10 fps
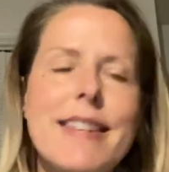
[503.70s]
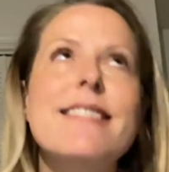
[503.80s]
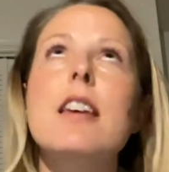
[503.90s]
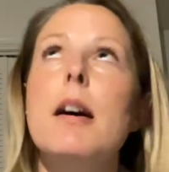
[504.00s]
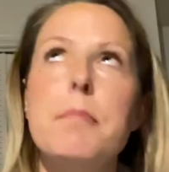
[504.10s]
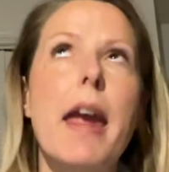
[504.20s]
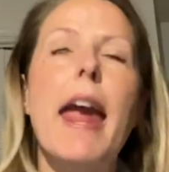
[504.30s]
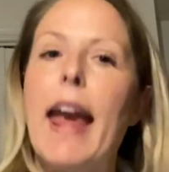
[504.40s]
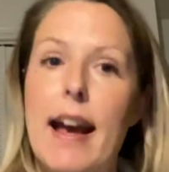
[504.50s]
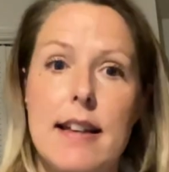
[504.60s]
Dumb
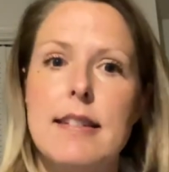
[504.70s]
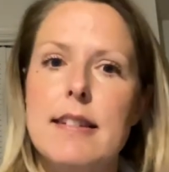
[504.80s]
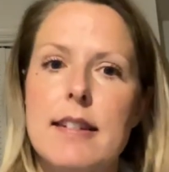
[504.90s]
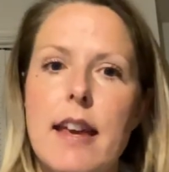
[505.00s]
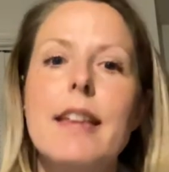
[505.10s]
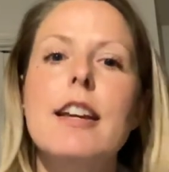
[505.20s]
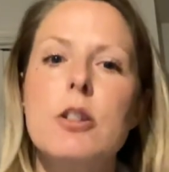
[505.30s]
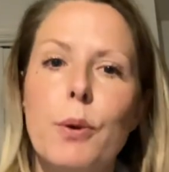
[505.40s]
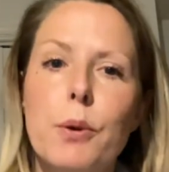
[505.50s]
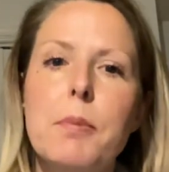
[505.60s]
ass. And then he
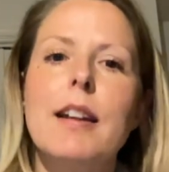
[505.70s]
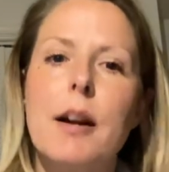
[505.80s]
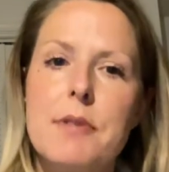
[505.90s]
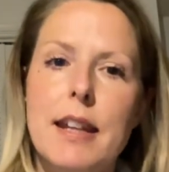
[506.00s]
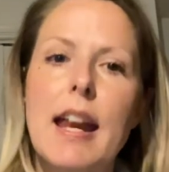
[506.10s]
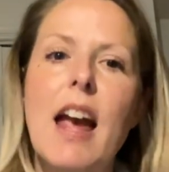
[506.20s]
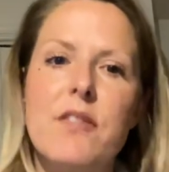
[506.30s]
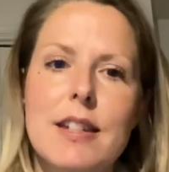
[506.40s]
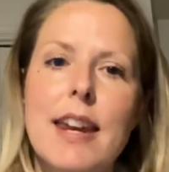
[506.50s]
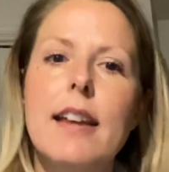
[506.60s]
told me that I was going to have
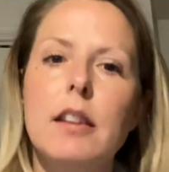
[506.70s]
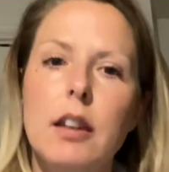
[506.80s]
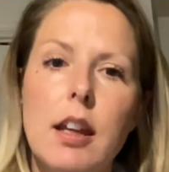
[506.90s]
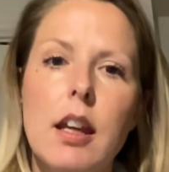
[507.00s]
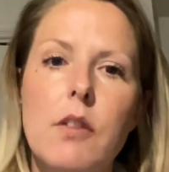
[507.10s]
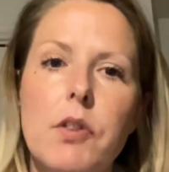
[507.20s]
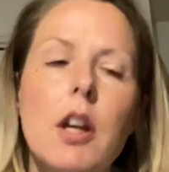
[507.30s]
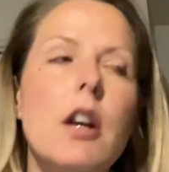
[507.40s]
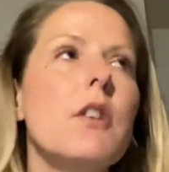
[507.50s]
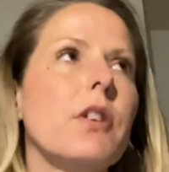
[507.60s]
to take leave
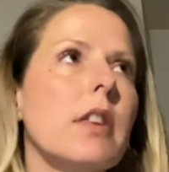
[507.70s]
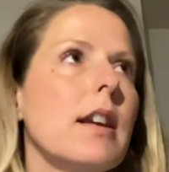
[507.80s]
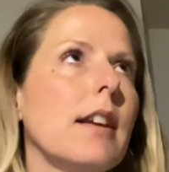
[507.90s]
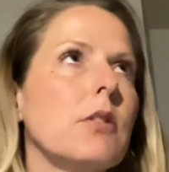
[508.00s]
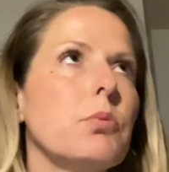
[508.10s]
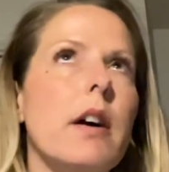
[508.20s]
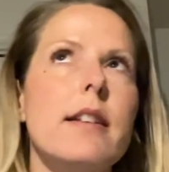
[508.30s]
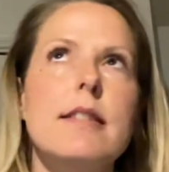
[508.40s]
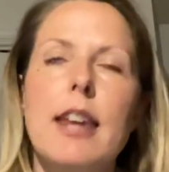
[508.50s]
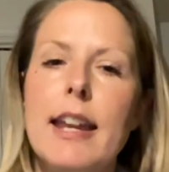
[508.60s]
for the next,
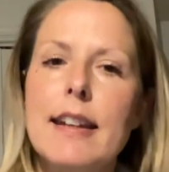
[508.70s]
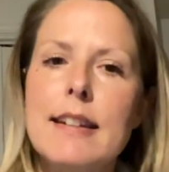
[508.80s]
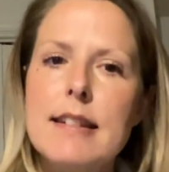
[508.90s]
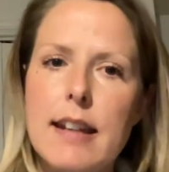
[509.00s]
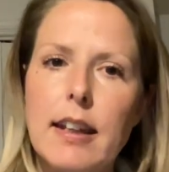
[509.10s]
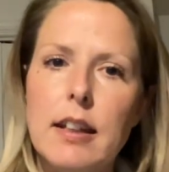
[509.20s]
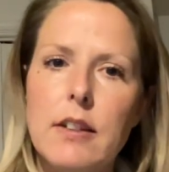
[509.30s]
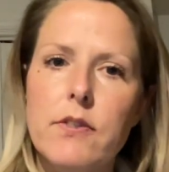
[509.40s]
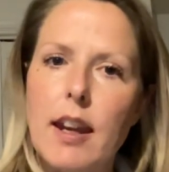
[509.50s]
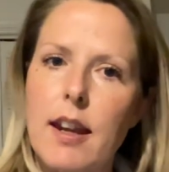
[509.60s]
what, 10
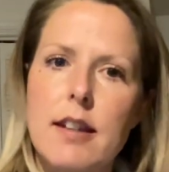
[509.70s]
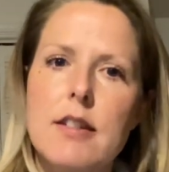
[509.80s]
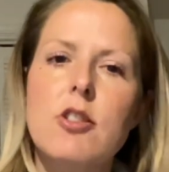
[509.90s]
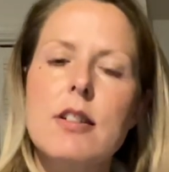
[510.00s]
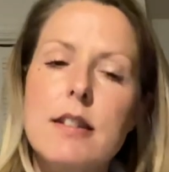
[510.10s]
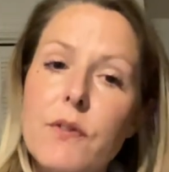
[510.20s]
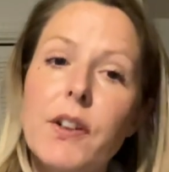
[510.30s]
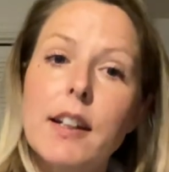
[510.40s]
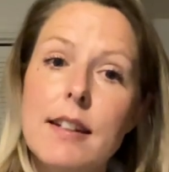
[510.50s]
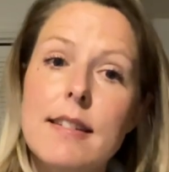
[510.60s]
consecutive days just to
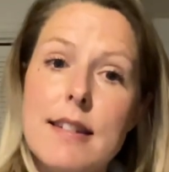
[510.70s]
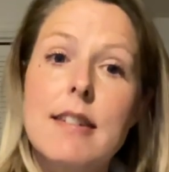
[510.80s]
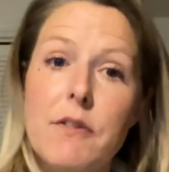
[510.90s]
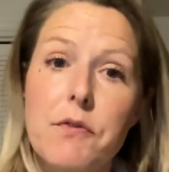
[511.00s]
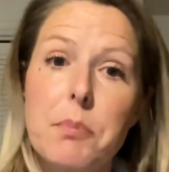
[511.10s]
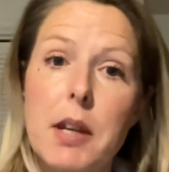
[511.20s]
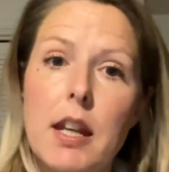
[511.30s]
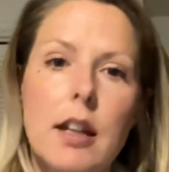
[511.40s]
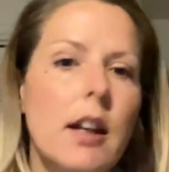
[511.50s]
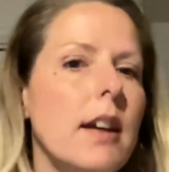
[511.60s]
fucking stiff
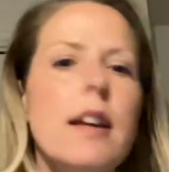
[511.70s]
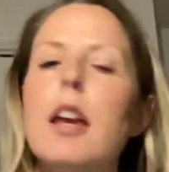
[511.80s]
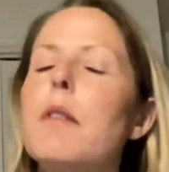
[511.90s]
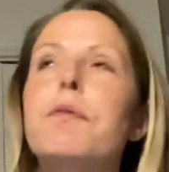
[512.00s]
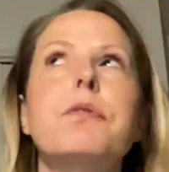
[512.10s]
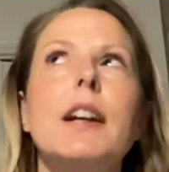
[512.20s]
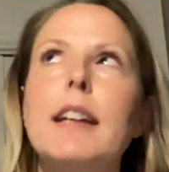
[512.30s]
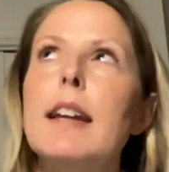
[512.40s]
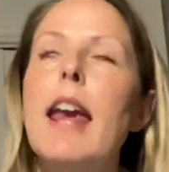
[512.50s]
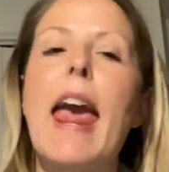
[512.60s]
me
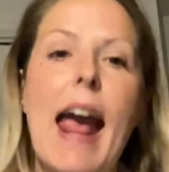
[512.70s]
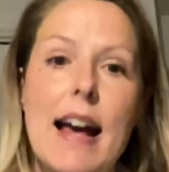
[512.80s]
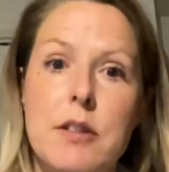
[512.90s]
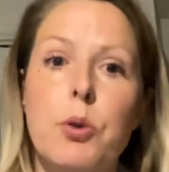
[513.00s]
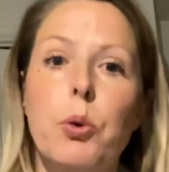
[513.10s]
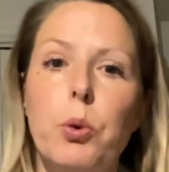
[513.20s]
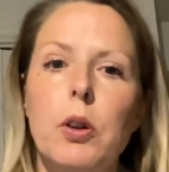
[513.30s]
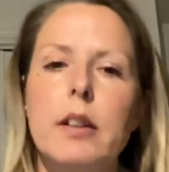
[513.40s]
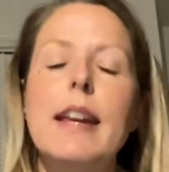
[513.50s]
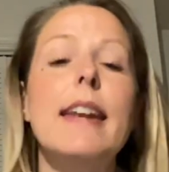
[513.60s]
fucking
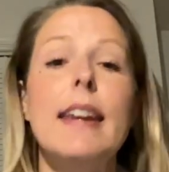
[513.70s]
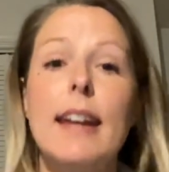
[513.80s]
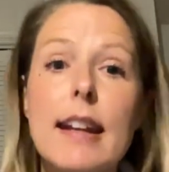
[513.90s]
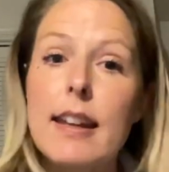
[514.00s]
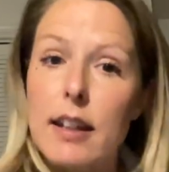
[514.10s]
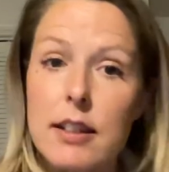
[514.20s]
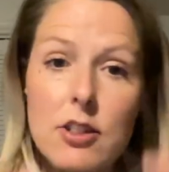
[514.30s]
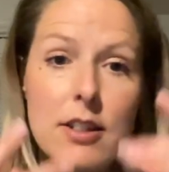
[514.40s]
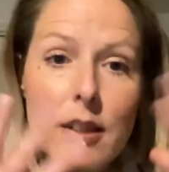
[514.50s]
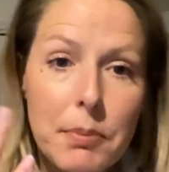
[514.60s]
asshole. An idiot,
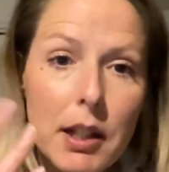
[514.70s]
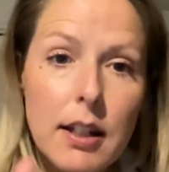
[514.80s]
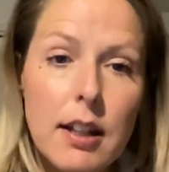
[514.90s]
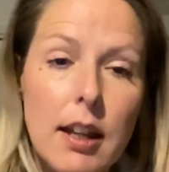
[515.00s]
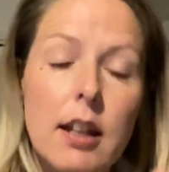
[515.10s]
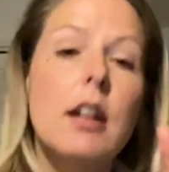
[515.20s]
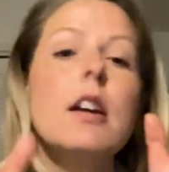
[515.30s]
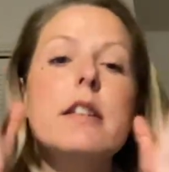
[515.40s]
just complete idiot.